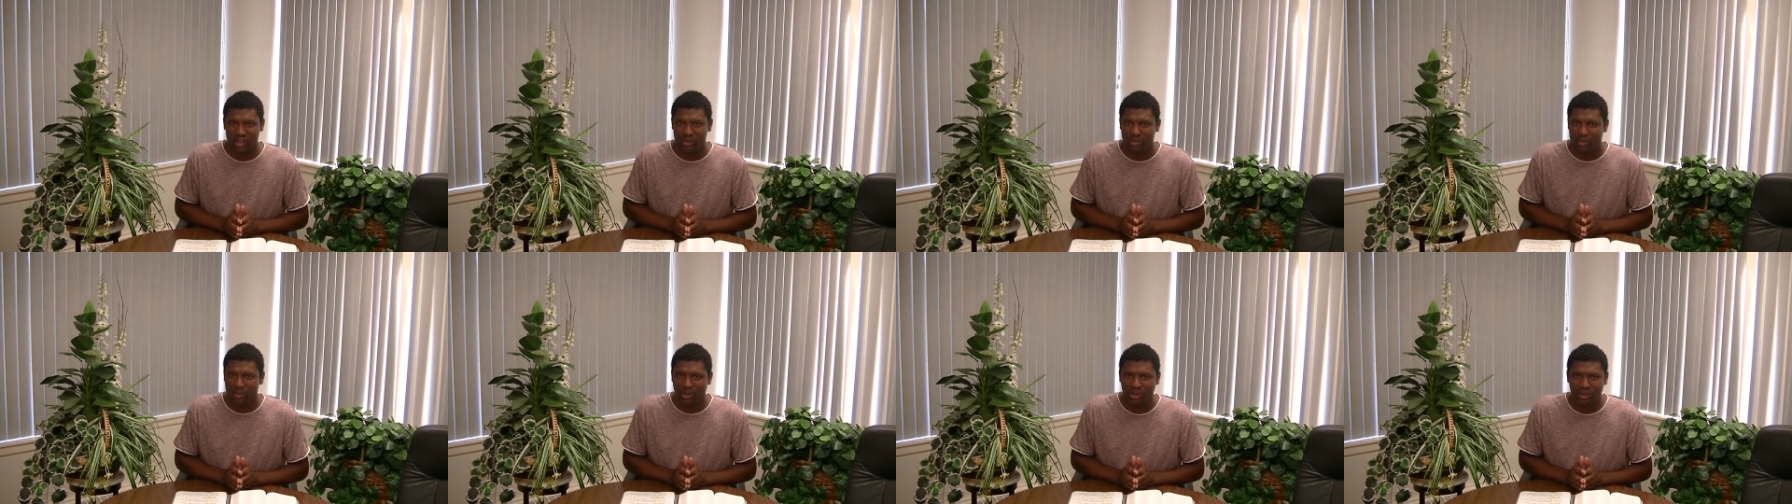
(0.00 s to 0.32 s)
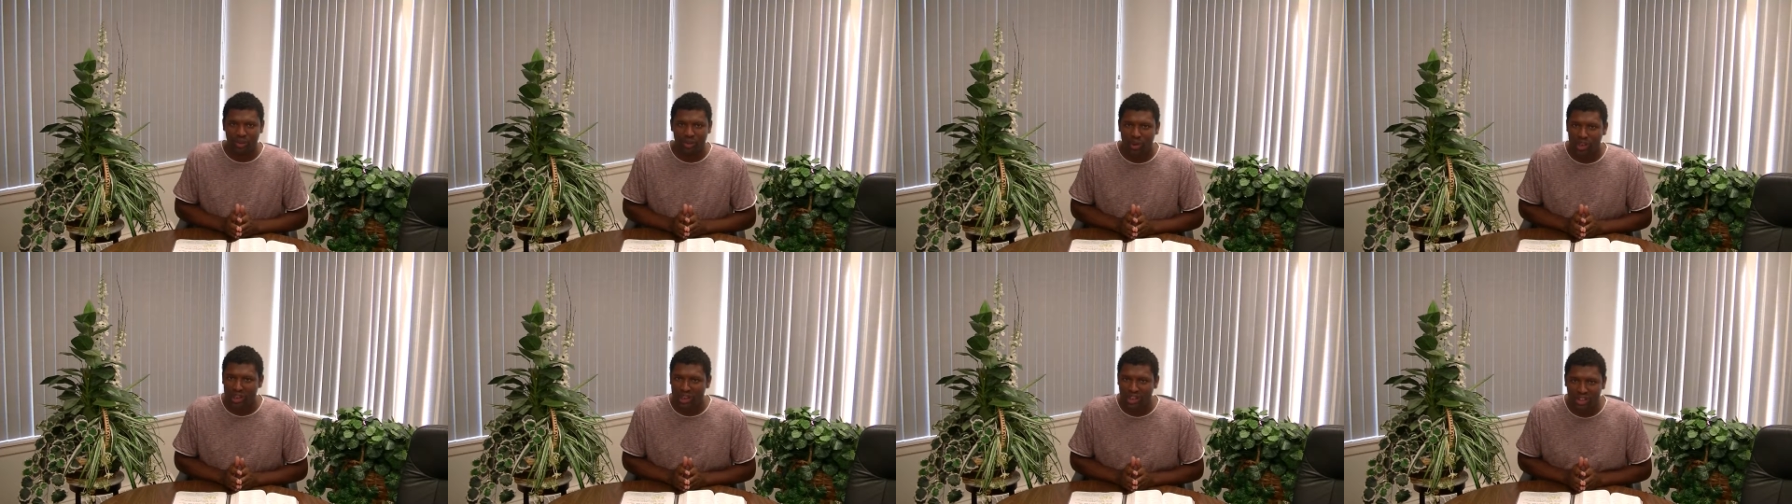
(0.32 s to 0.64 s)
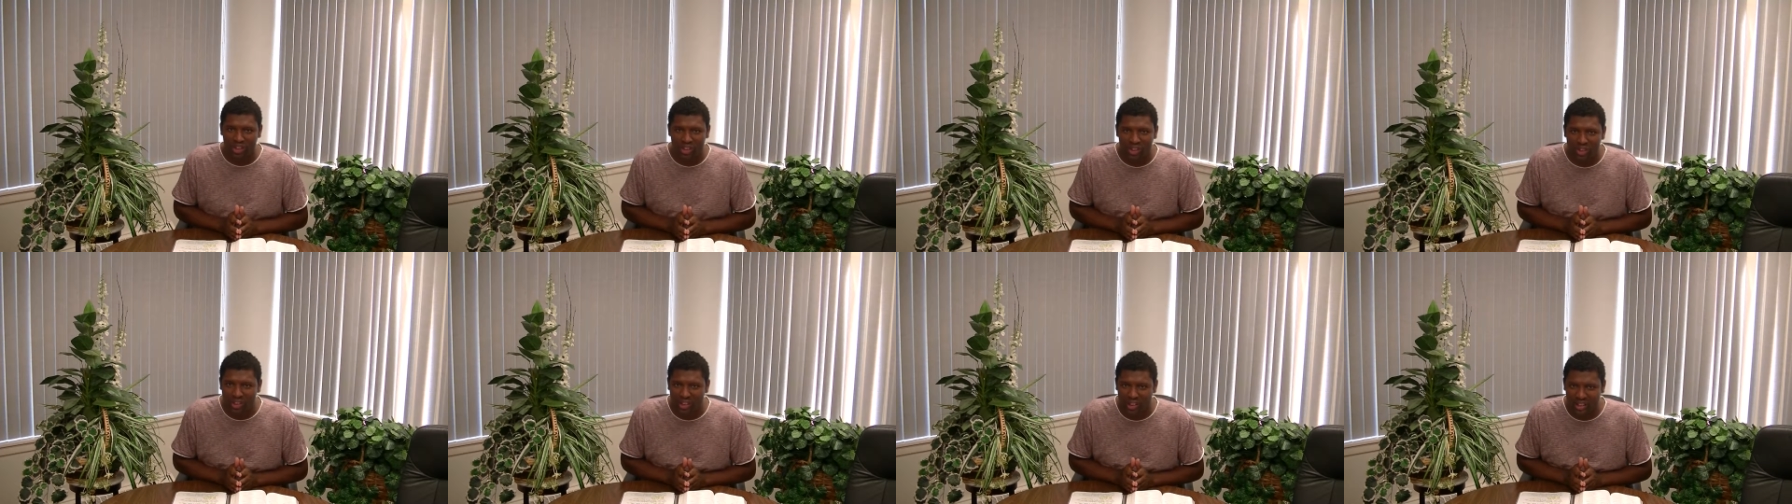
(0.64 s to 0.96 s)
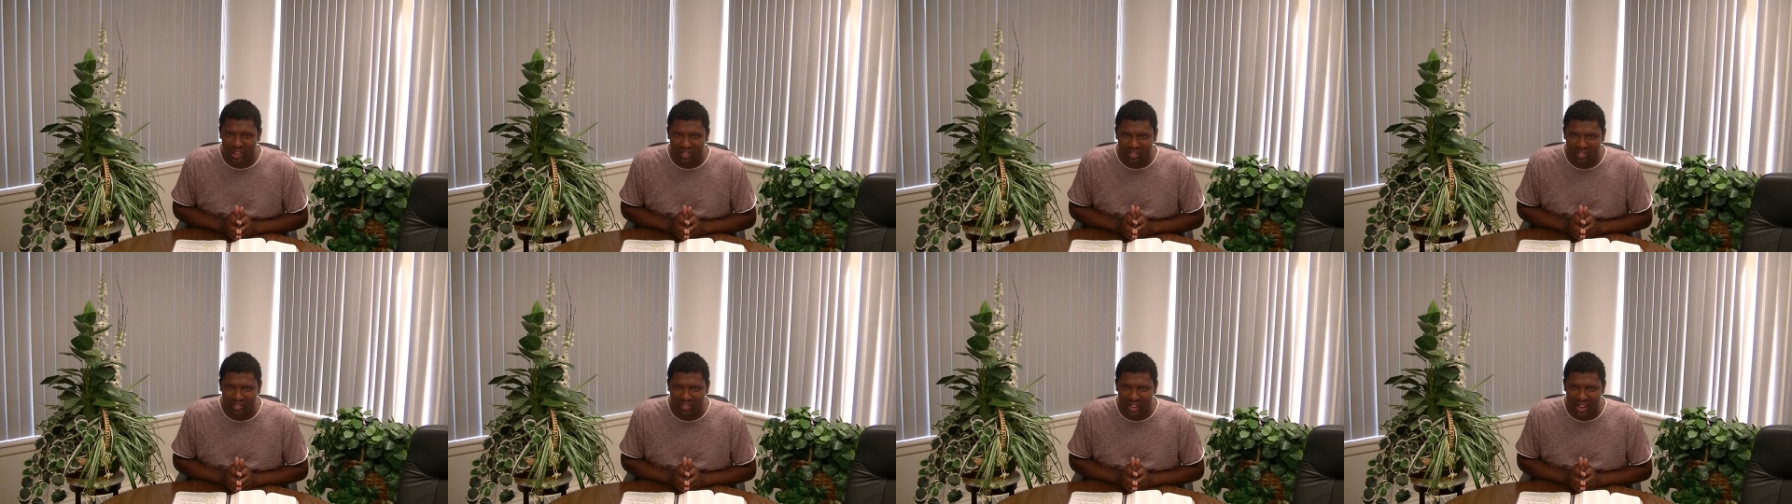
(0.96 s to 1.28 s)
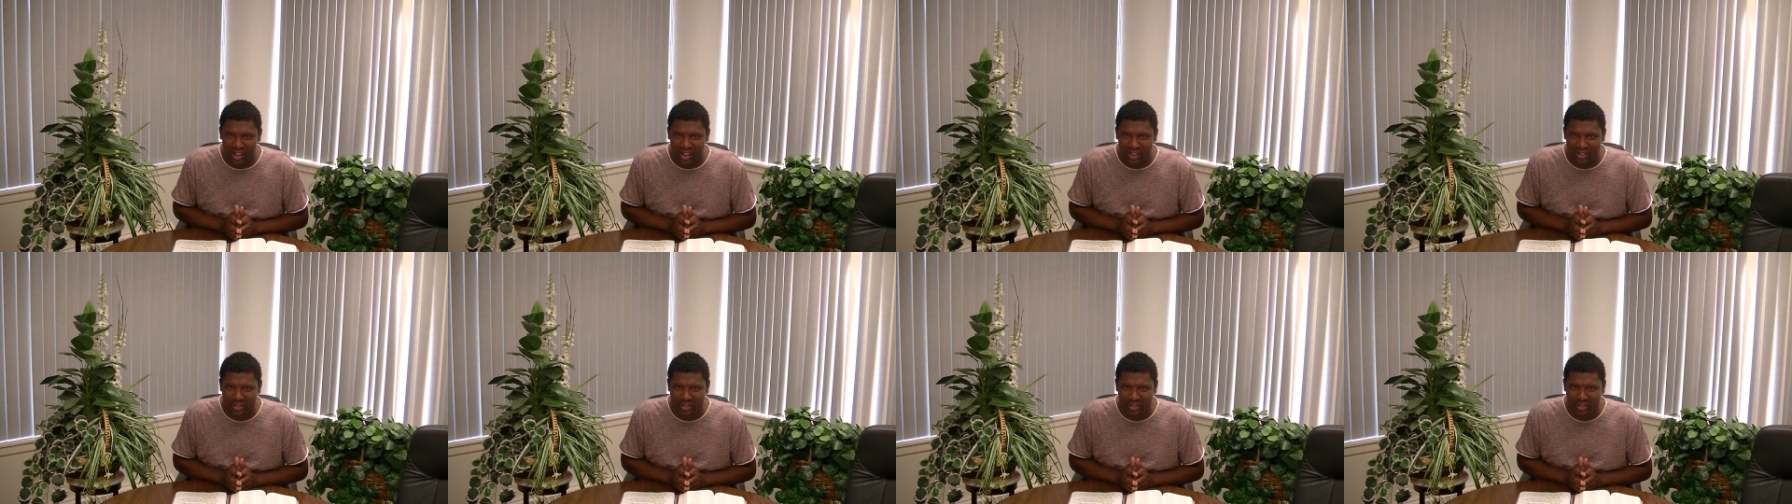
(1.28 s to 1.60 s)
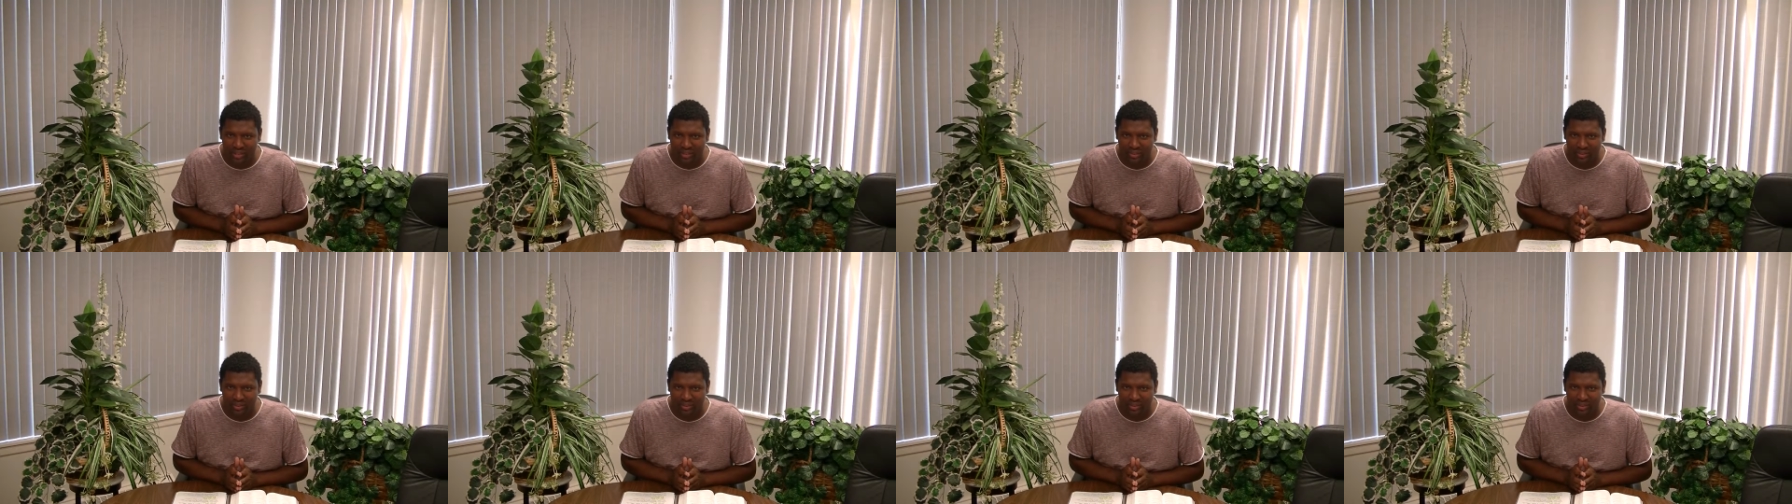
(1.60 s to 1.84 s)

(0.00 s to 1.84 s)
between you and the Father?